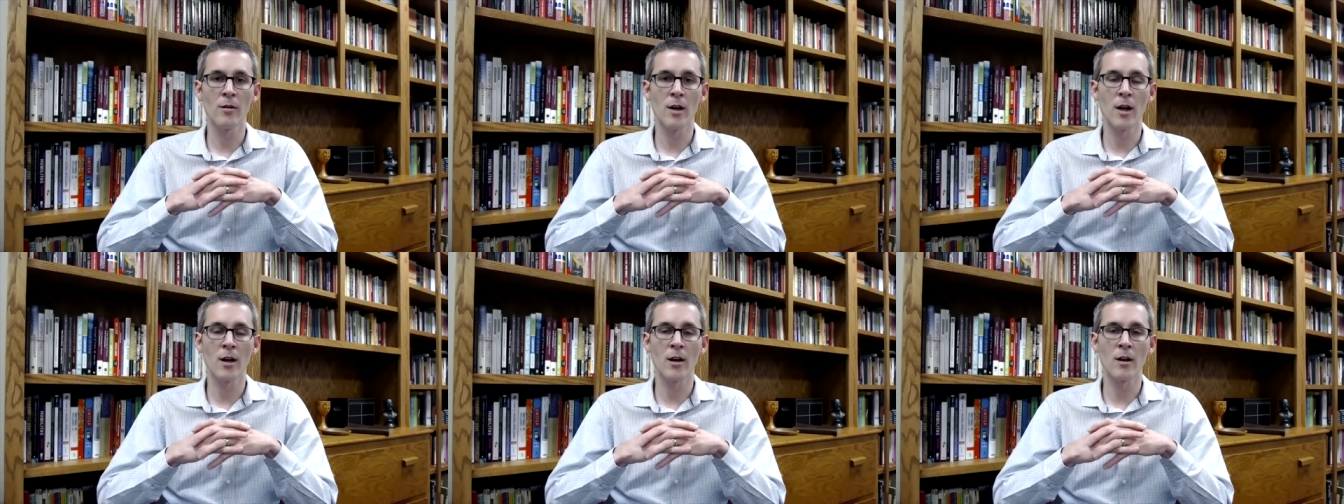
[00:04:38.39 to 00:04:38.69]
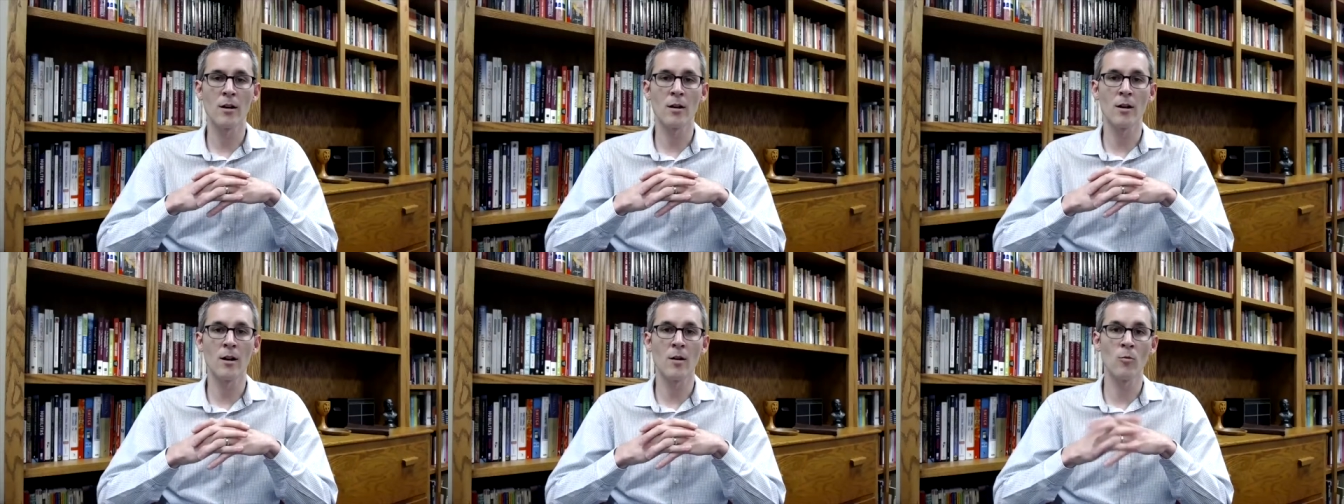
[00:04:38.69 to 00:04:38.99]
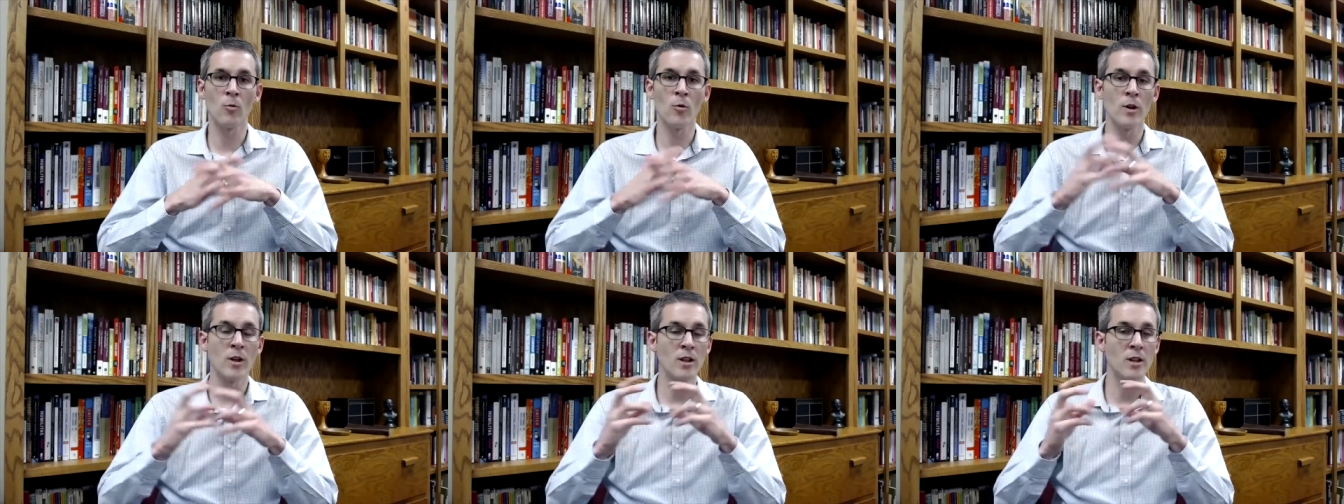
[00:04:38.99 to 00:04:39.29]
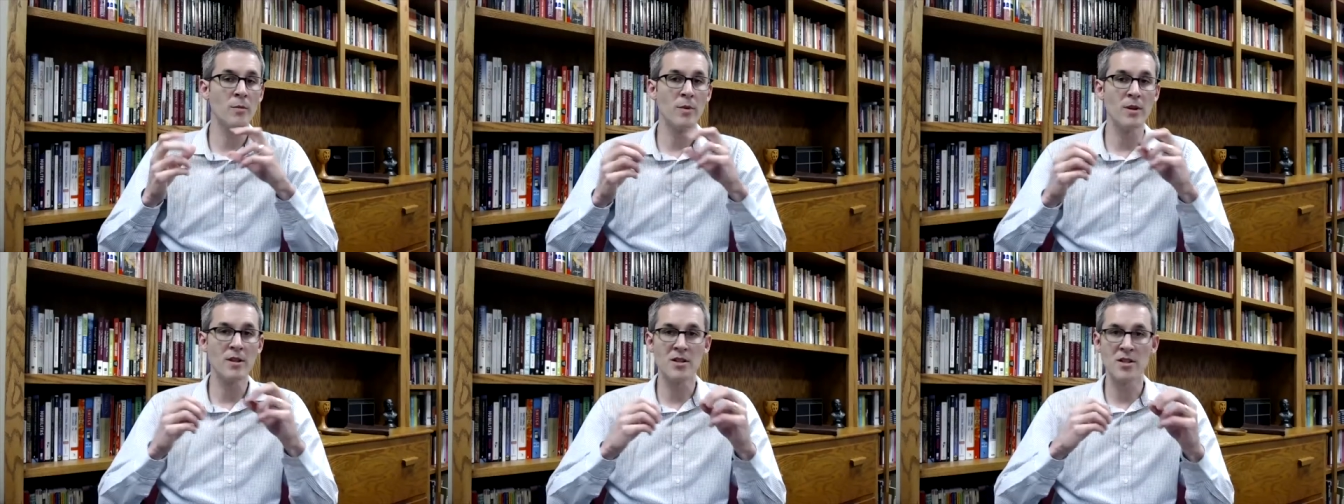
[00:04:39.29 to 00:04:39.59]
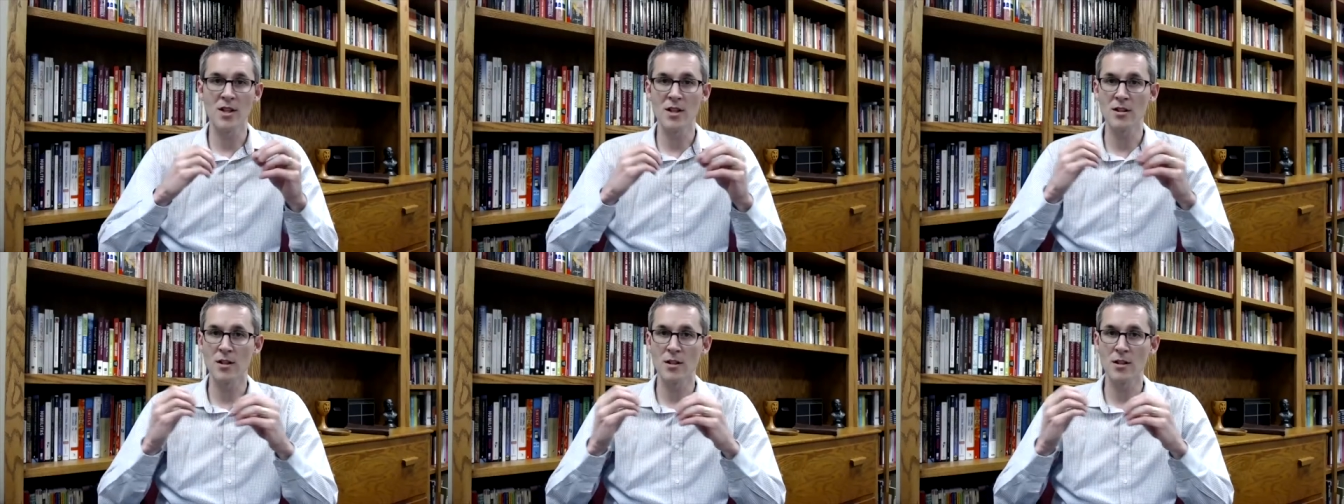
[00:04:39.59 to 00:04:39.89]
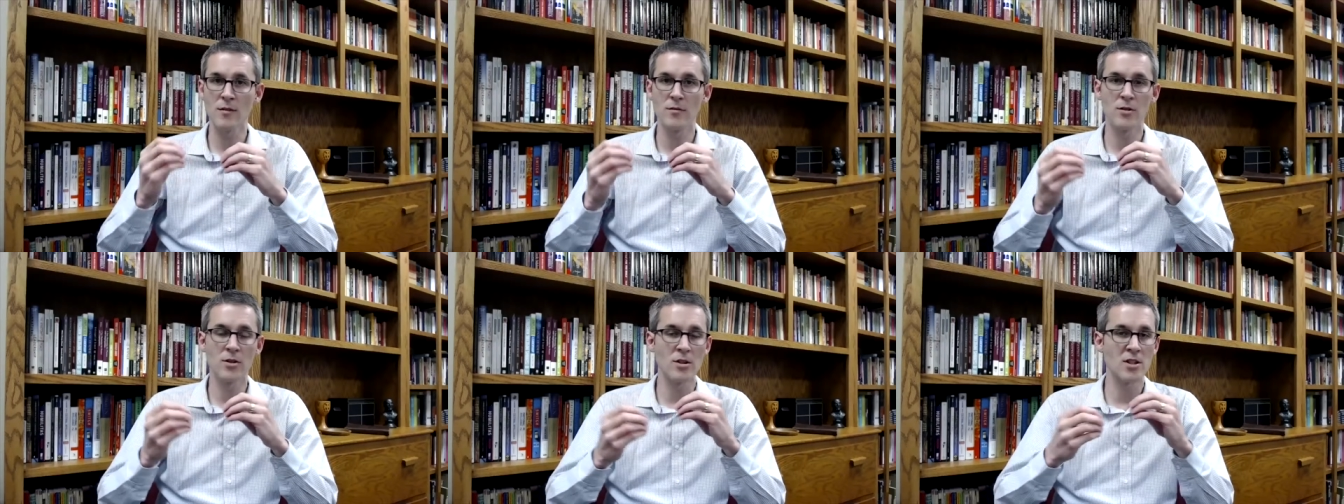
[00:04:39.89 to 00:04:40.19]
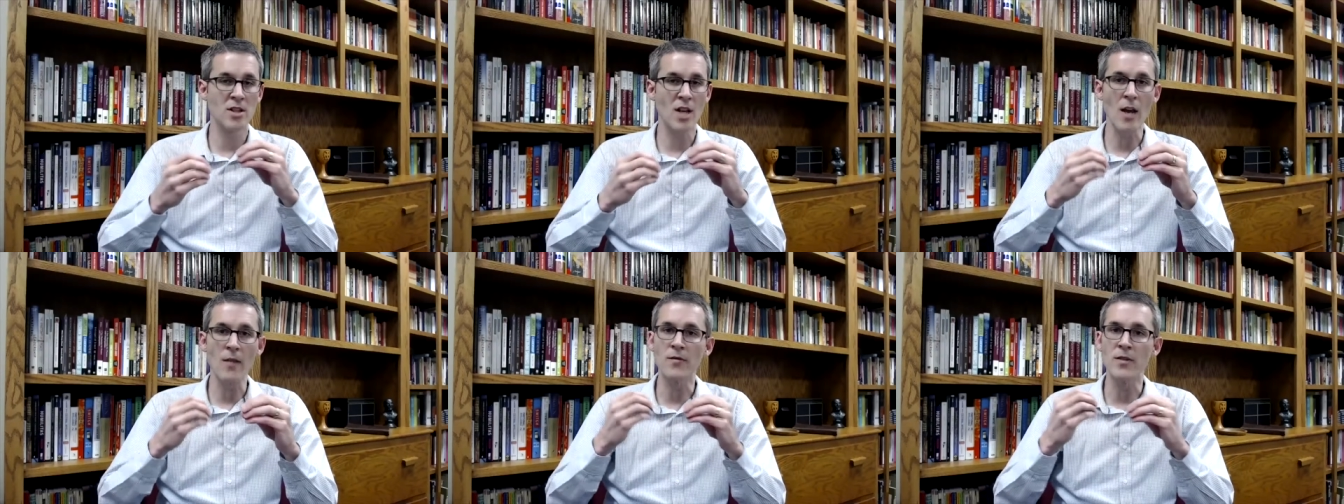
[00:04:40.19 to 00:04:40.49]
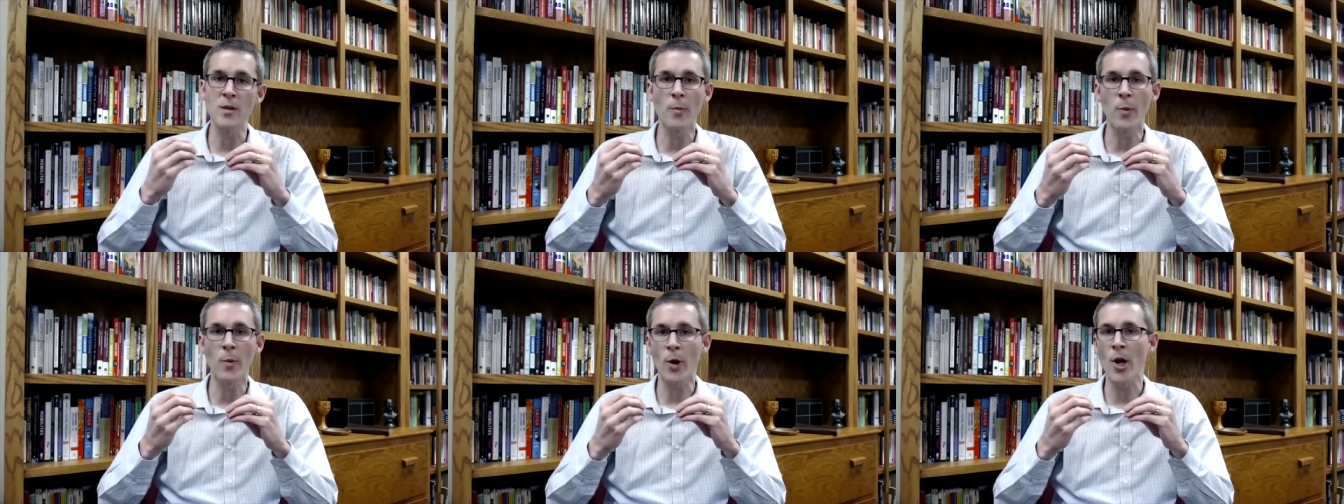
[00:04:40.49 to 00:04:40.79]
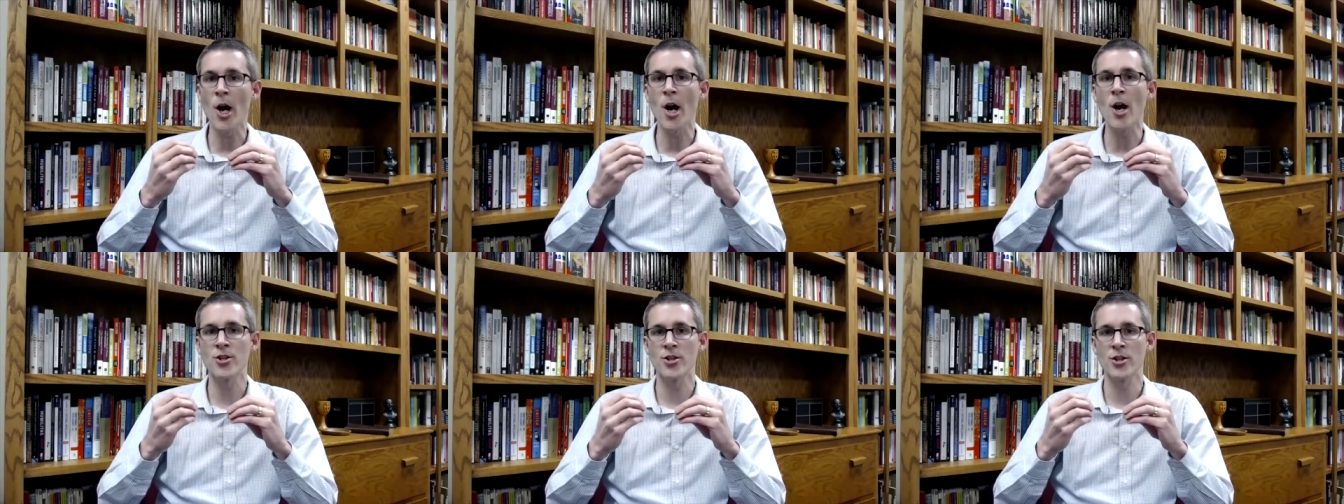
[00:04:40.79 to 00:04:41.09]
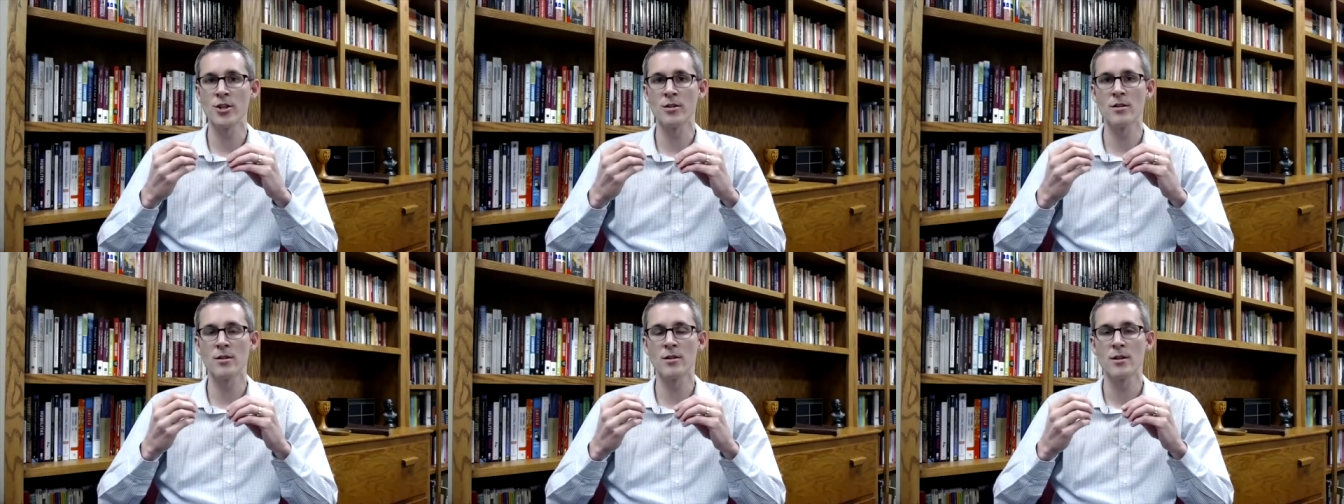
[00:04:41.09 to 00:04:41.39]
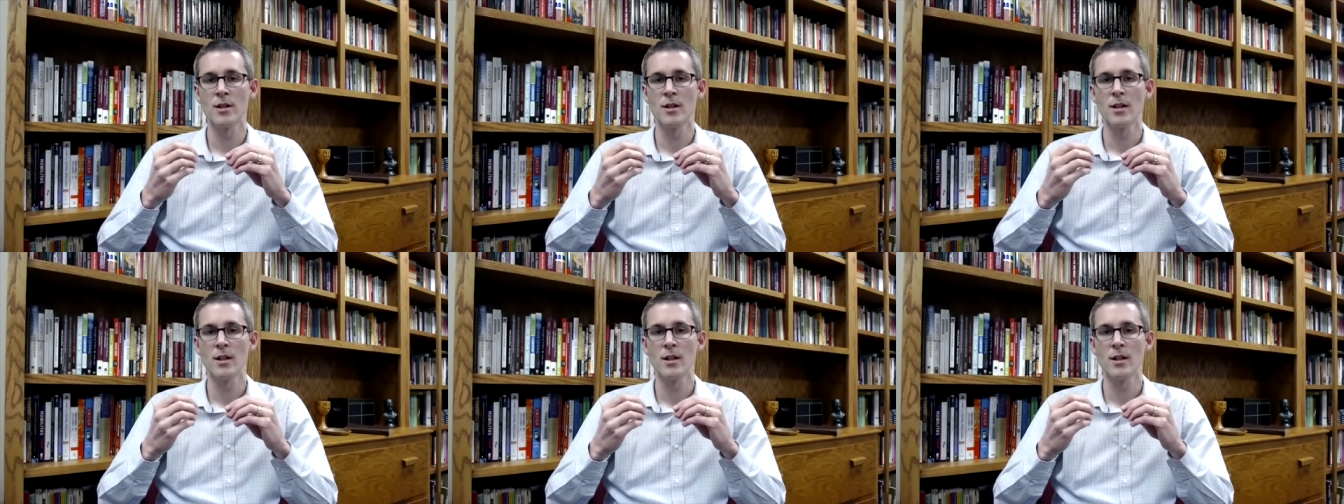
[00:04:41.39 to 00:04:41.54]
are wanting to be sensitive to safety precautions